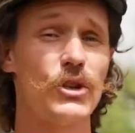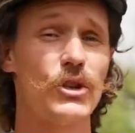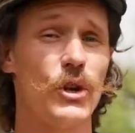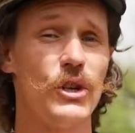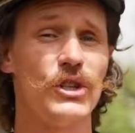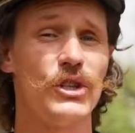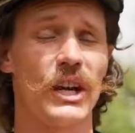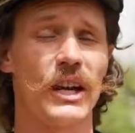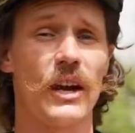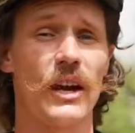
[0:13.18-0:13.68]
sure you
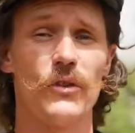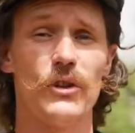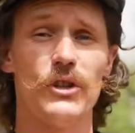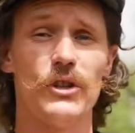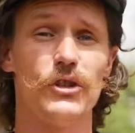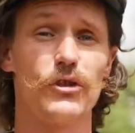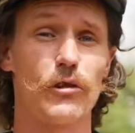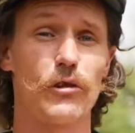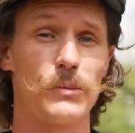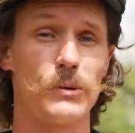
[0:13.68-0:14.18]
check out the
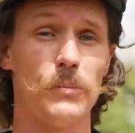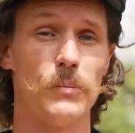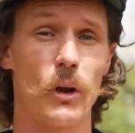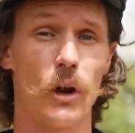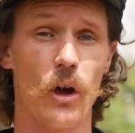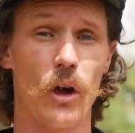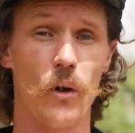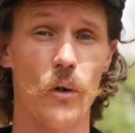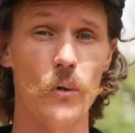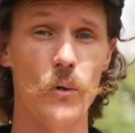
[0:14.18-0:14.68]
description
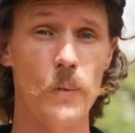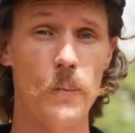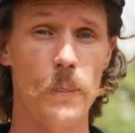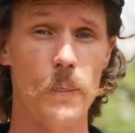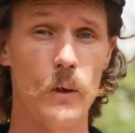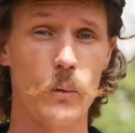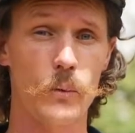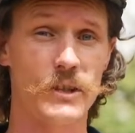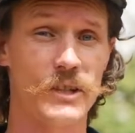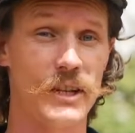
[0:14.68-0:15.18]
below,
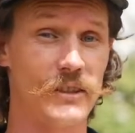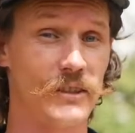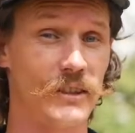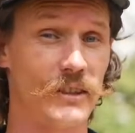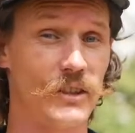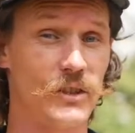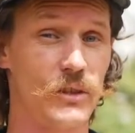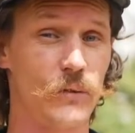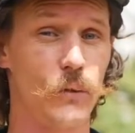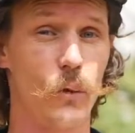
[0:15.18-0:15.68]
which has a
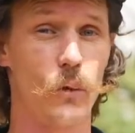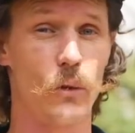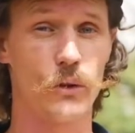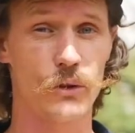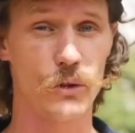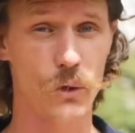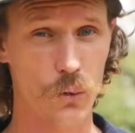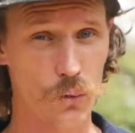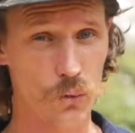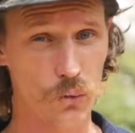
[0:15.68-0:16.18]
list of all the
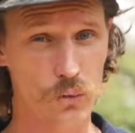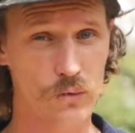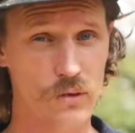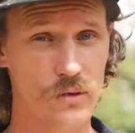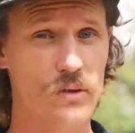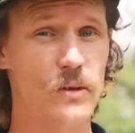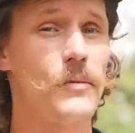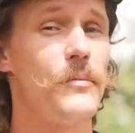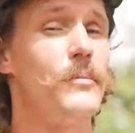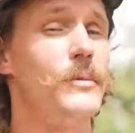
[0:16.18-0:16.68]

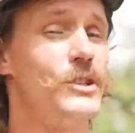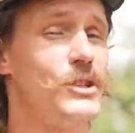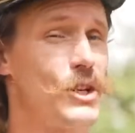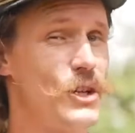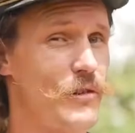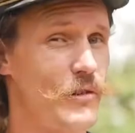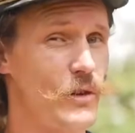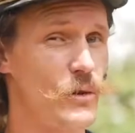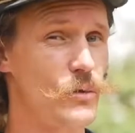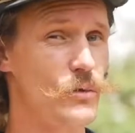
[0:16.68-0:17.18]
tools,
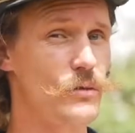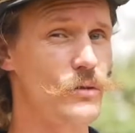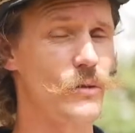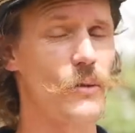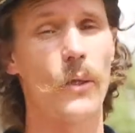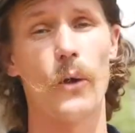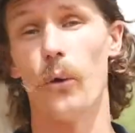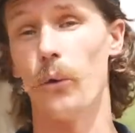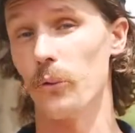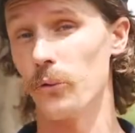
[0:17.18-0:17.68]
materials,
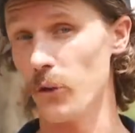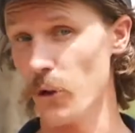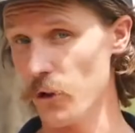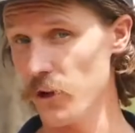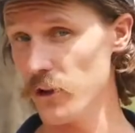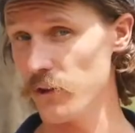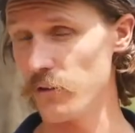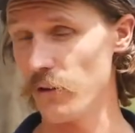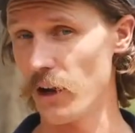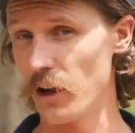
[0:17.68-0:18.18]

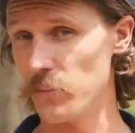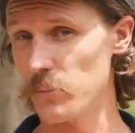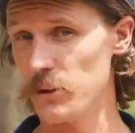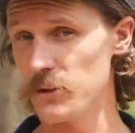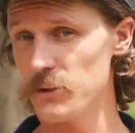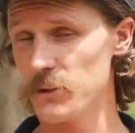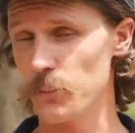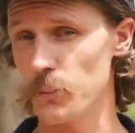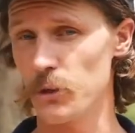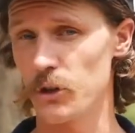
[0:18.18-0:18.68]
alternative
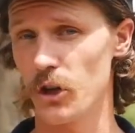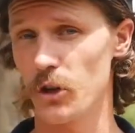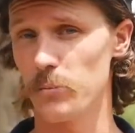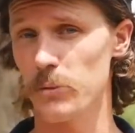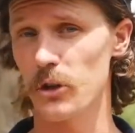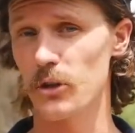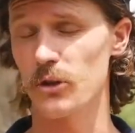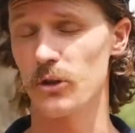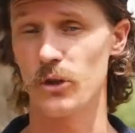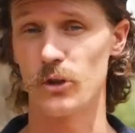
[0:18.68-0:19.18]
elements which could be
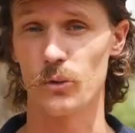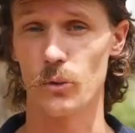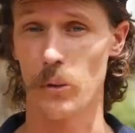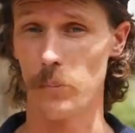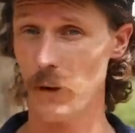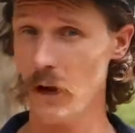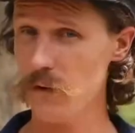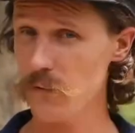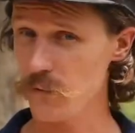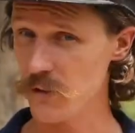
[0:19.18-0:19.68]
used to
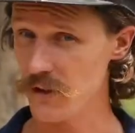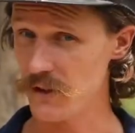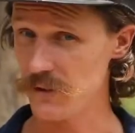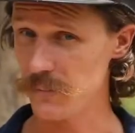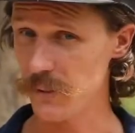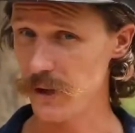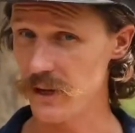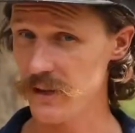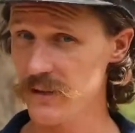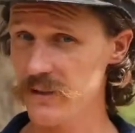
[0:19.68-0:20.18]
swap out for this
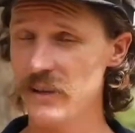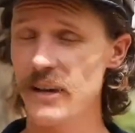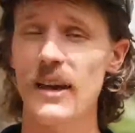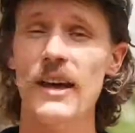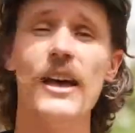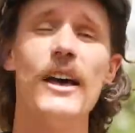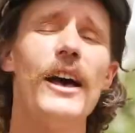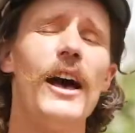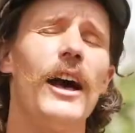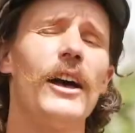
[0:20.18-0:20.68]
piece,
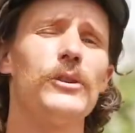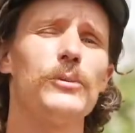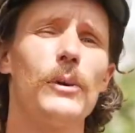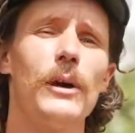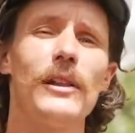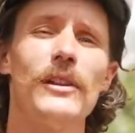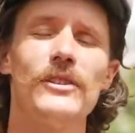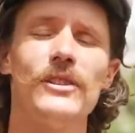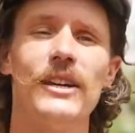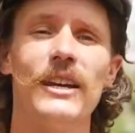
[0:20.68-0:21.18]
as
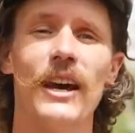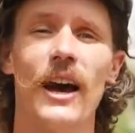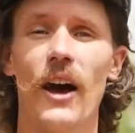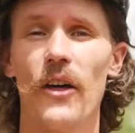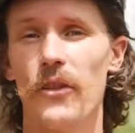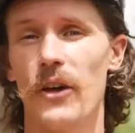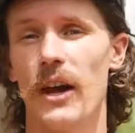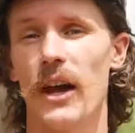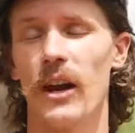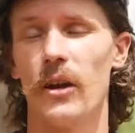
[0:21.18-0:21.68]
well as any
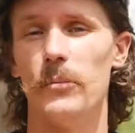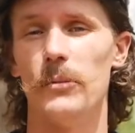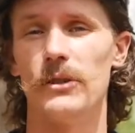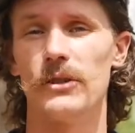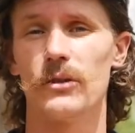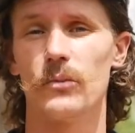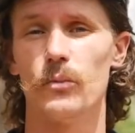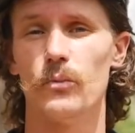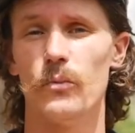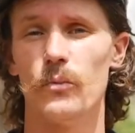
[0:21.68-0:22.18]
other
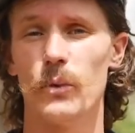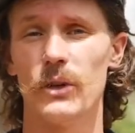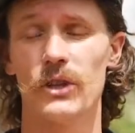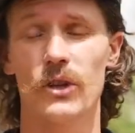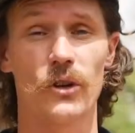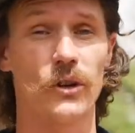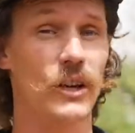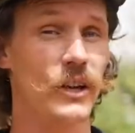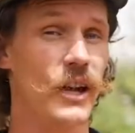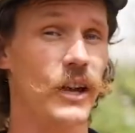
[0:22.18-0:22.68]
elements which
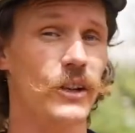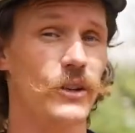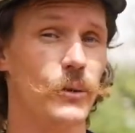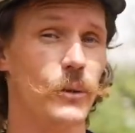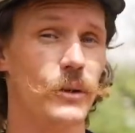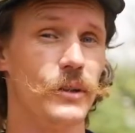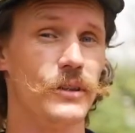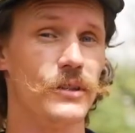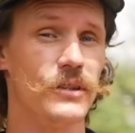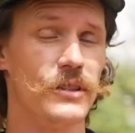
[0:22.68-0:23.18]
could connect to
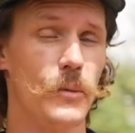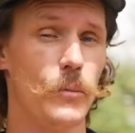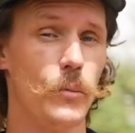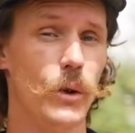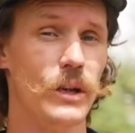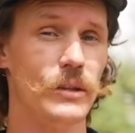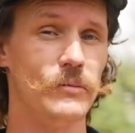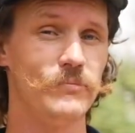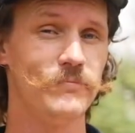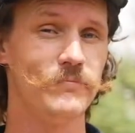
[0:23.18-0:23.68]
it in some
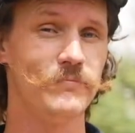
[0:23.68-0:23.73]
way.